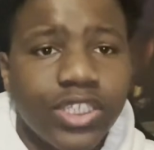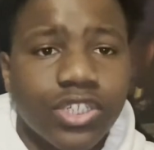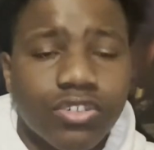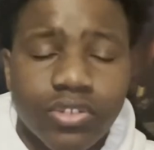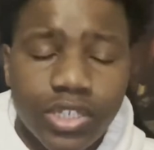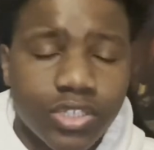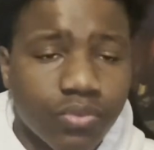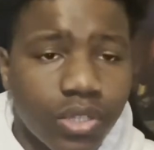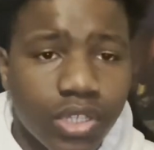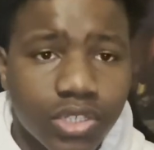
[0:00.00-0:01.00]
a
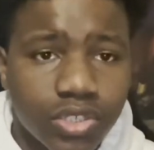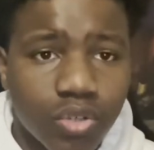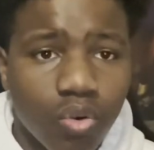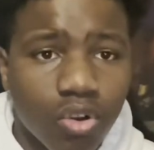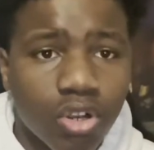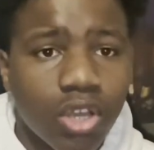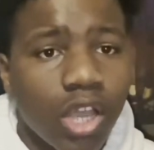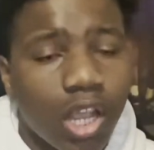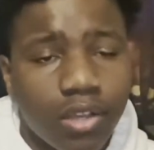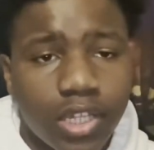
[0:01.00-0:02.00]
really good scorer,
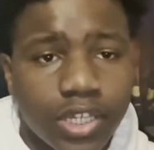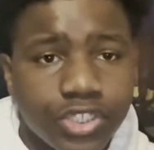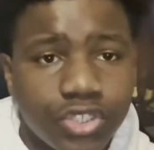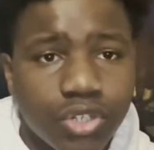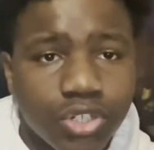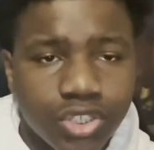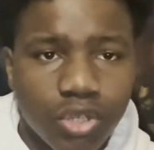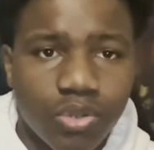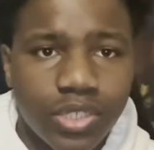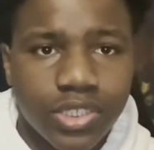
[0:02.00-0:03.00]
a really good shooter,
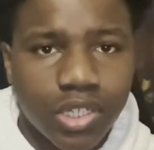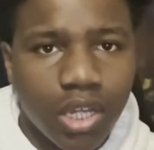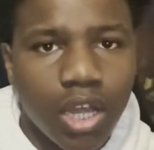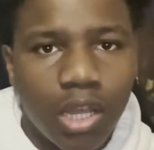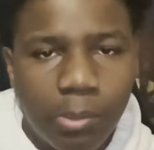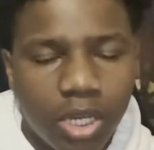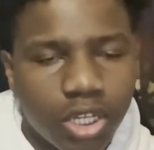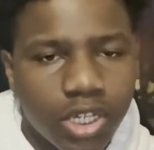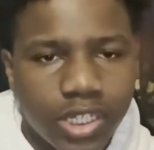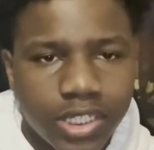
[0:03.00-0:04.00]
so he's a
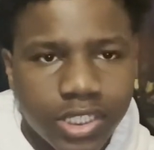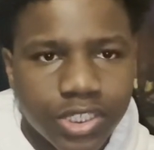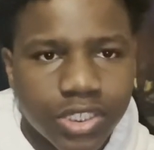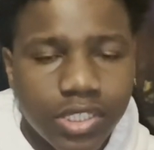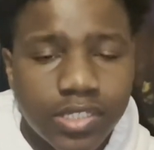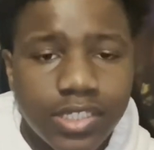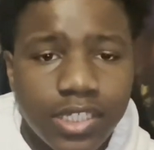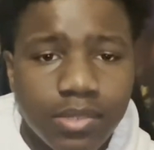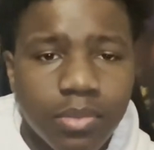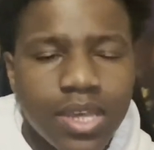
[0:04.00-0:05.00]
good addition to the
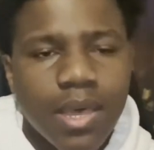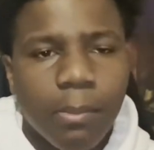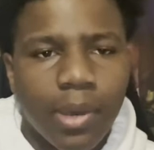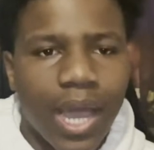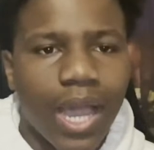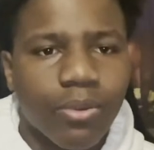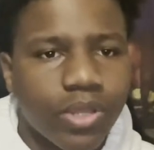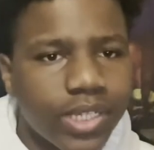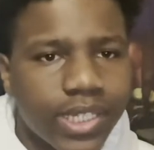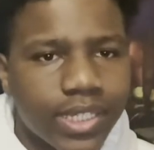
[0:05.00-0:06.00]
team. But I
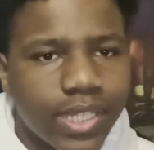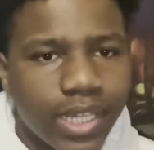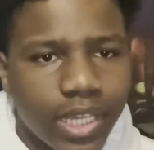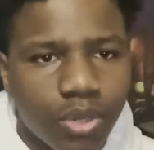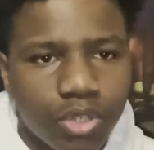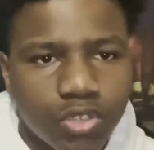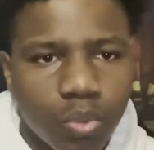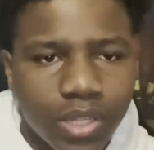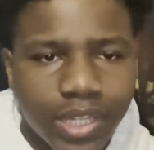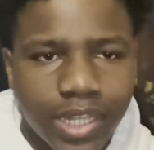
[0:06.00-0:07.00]
really didn't think it was
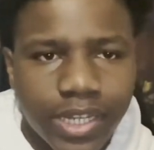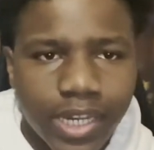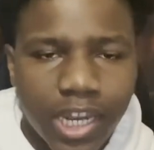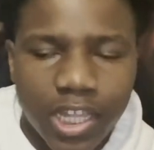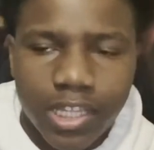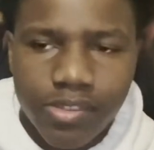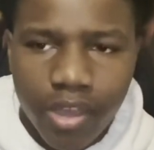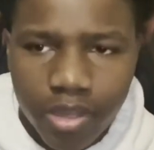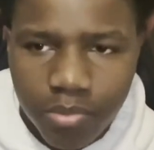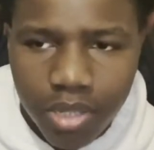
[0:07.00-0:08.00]
what they needed at the
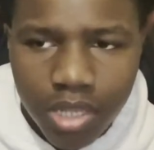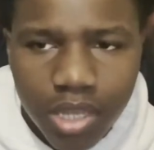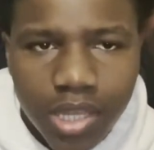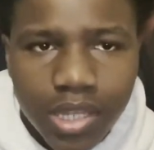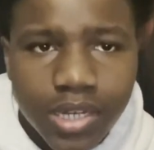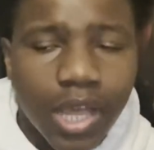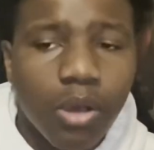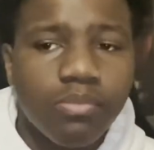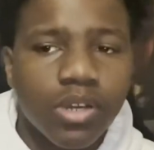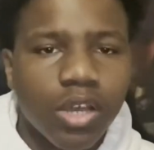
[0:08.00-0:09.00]
time. Now,
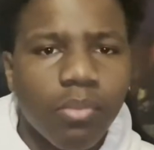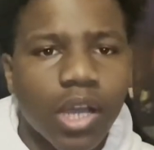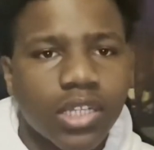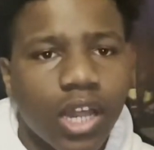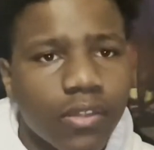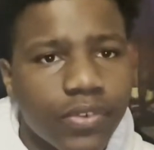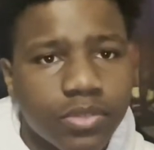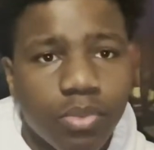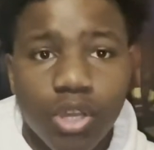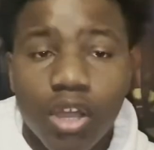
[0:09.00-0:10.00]
Bojan
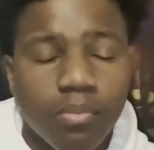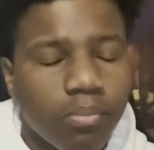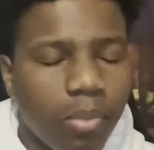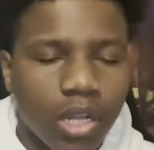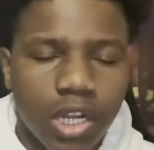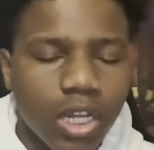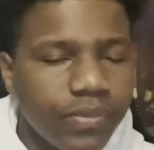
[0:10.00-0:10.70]
Bogdanović